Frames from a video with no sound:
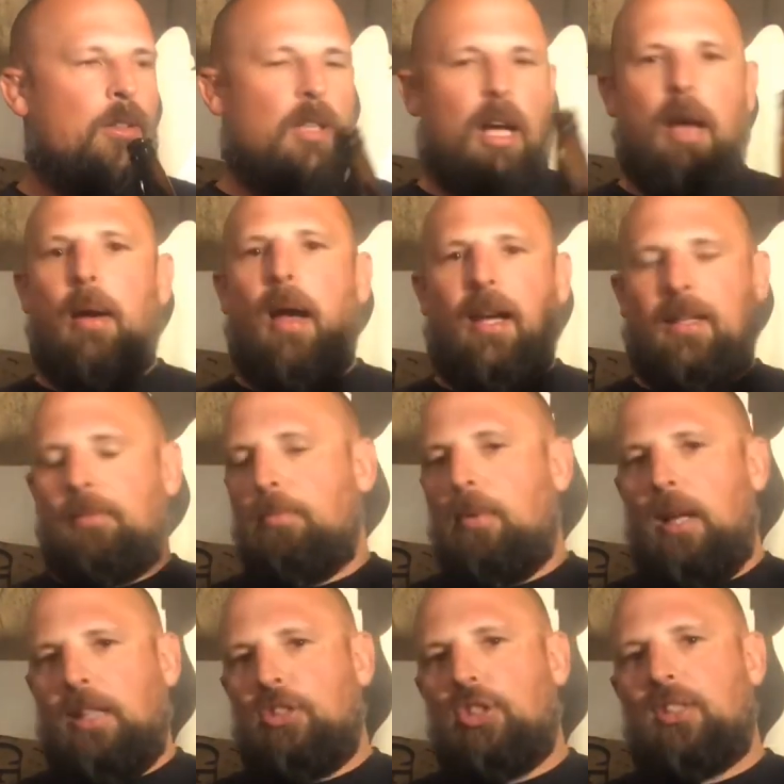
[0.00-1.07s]
I, I,
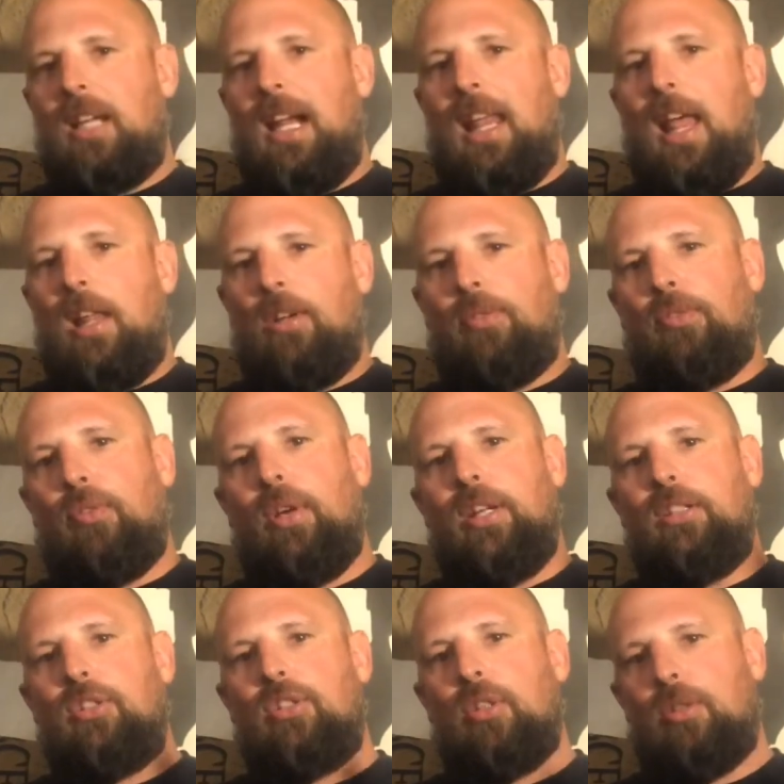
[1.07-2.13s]
I just got out of the
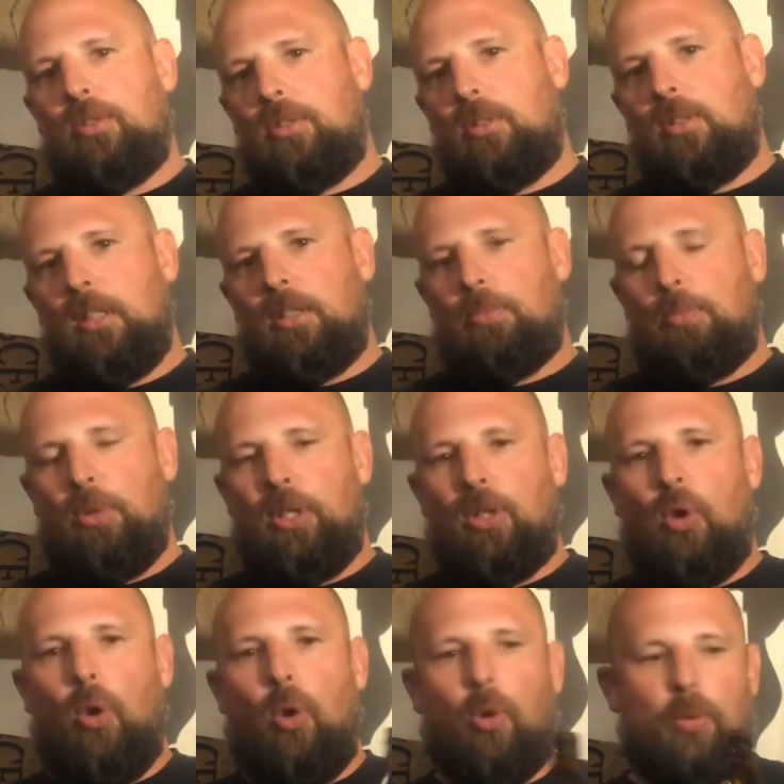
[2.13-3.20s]
fridge, so it's it's pretty
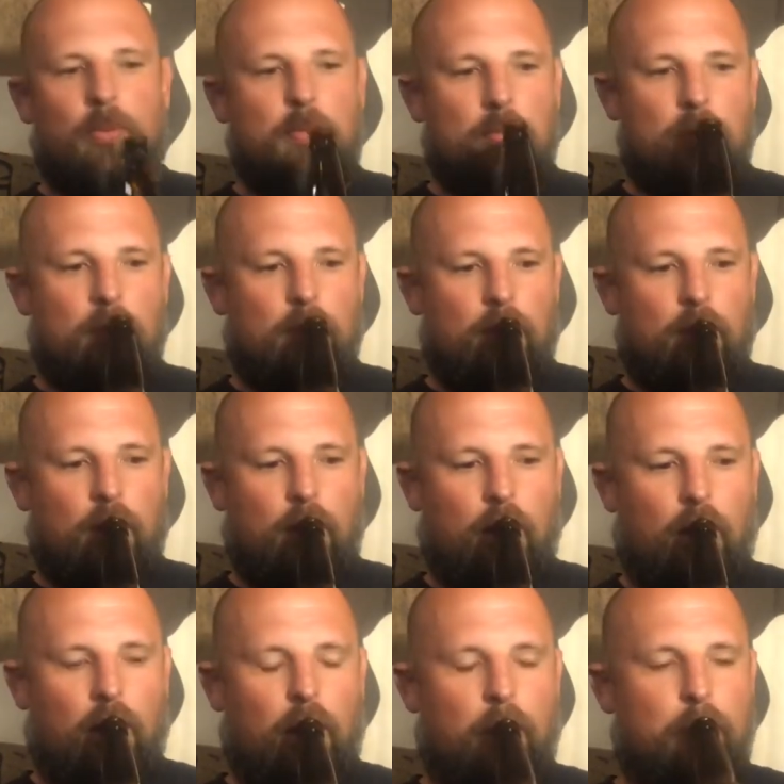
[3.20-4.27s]
cold.
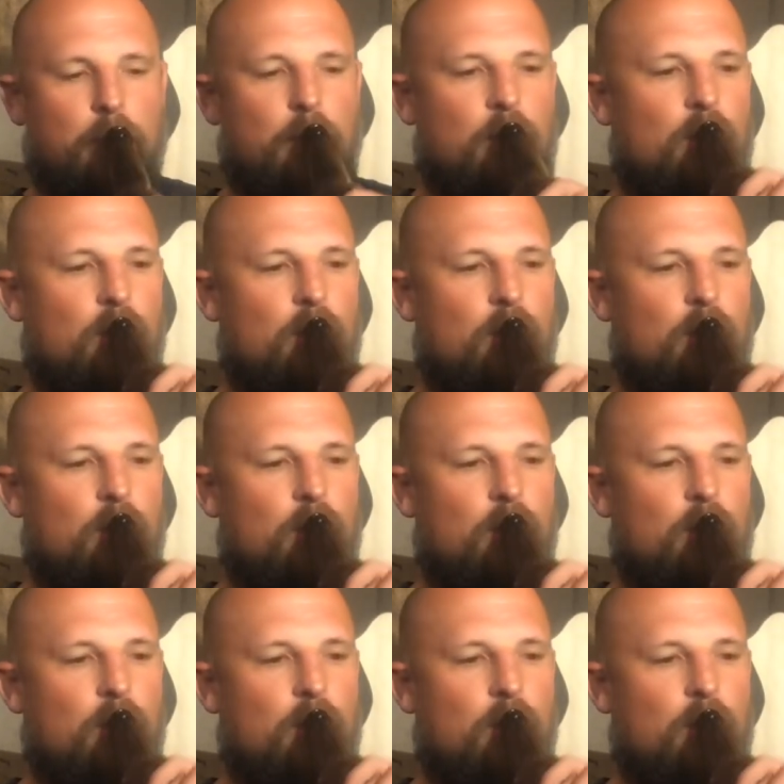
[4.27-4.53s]
Um,